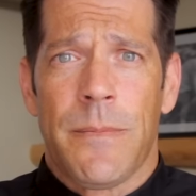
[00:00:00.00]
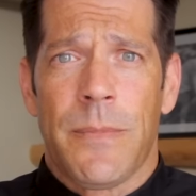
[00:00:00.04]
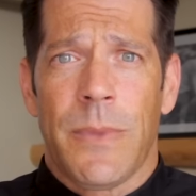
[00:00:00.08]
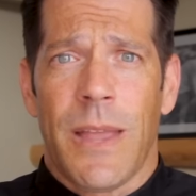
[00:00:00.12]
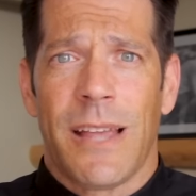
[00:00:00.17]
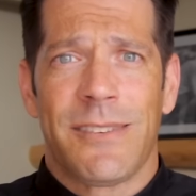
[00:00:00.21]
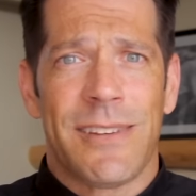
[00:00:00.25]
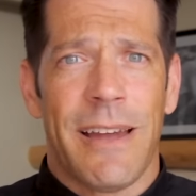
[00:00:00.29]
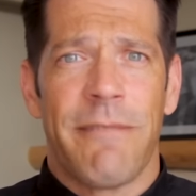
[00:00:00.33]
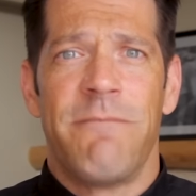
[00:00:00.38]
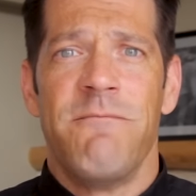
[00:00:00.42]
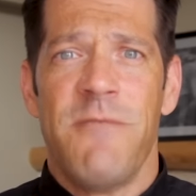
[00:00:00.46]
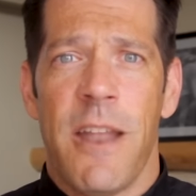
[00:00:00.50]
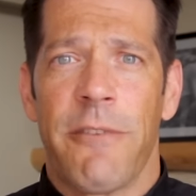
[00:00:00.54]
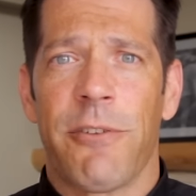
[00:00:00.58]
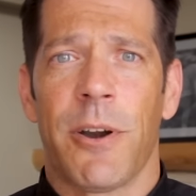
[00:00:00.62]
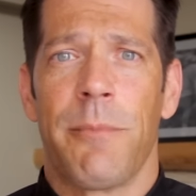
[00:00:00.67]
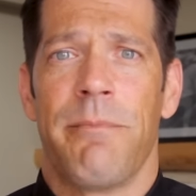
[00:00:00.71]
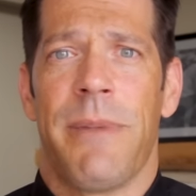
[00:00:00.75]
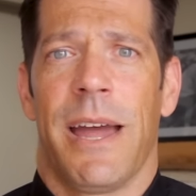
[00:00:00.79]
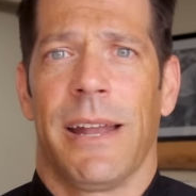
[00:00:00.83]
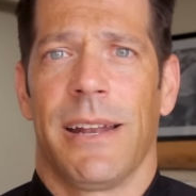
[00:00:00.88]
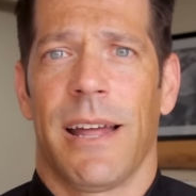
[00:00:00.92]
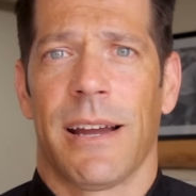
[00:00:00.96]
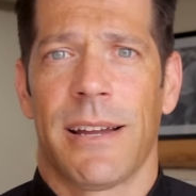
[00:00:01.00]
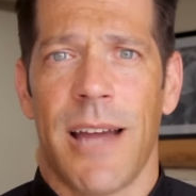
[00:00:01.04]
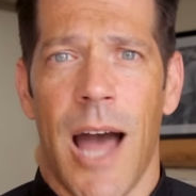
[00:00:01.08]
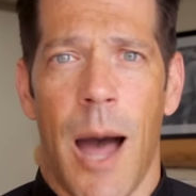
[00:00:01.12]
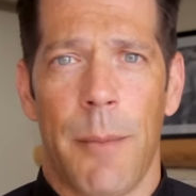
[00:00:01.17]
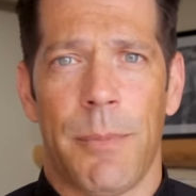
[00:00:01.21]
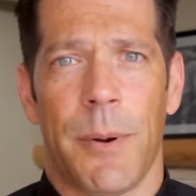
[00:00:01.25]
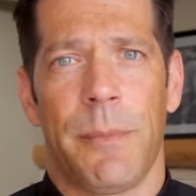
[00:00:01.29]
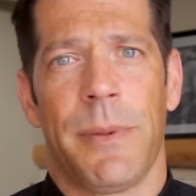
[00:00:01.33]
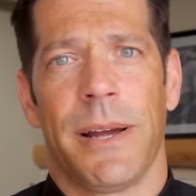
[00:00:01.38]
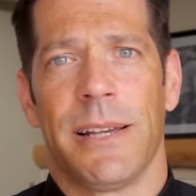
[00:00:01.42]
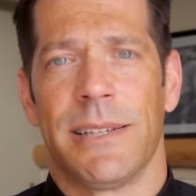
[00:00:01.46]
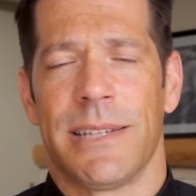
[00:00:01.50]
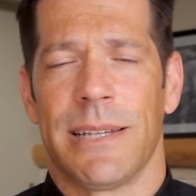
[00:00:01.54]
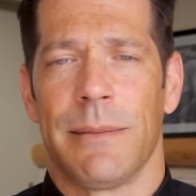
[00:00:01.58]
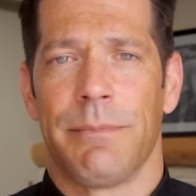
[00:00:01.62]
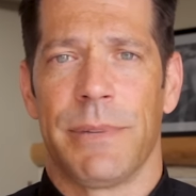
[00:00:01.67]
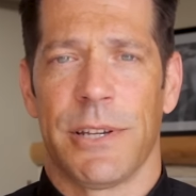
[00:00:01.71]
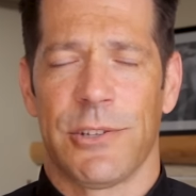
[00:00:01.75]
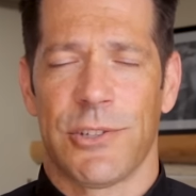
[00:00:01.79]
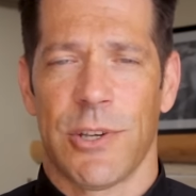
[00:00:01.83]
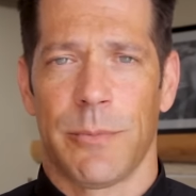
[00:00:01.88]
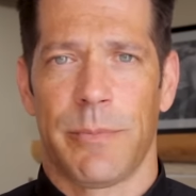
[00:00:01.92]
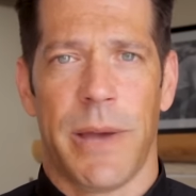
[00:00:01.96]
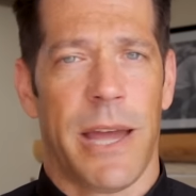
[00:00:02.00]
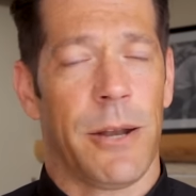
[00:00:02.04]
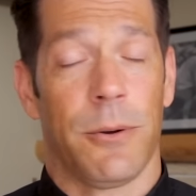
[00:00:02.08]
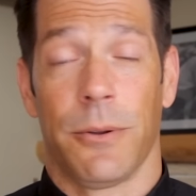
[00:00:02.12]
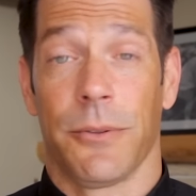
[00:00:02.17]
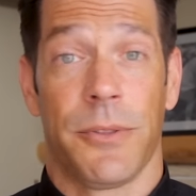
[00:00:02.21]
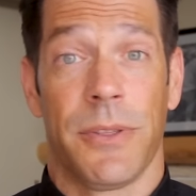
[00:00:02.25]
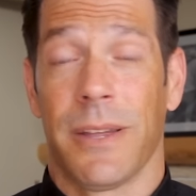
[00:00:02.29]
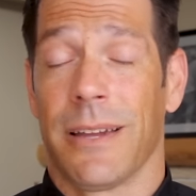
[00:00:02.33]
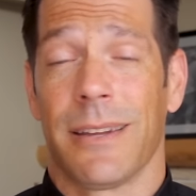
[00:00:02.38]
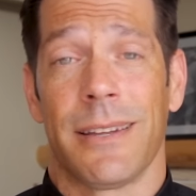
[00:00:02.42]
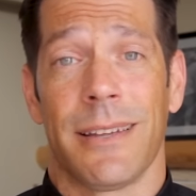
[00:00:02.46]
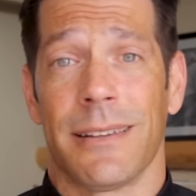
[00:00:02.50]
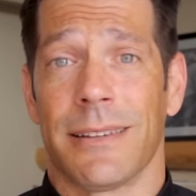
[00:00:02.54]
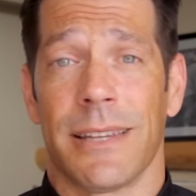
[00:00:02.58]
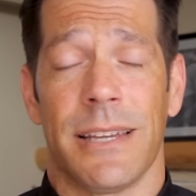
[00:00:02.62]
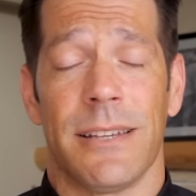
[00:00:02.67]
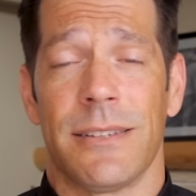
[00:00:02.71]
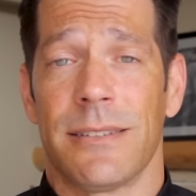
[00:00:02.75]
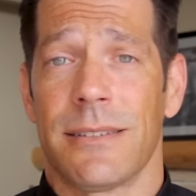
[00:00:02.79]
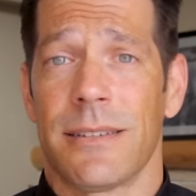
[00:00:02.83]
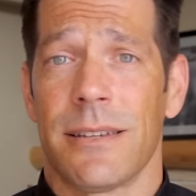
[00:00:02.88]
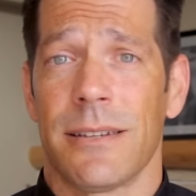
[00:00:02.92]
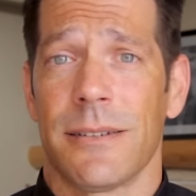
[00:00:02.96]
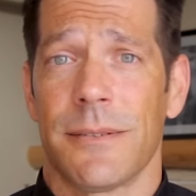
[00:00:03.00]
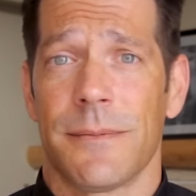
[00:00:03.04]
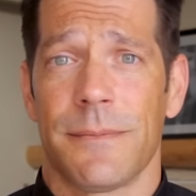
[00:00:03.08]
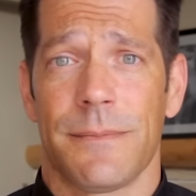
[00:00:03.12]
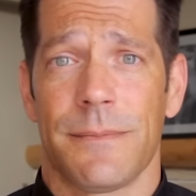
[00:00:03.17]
is I've never met a compromising bishop, I don't think, at least.